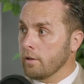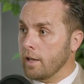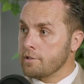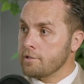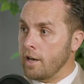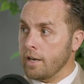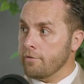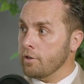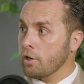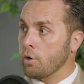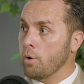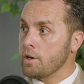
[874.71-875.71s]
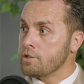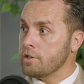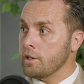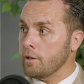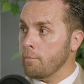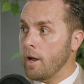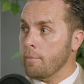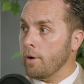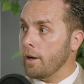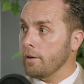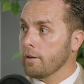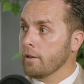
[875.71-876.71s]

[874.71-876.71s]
That's not even a question in my mind.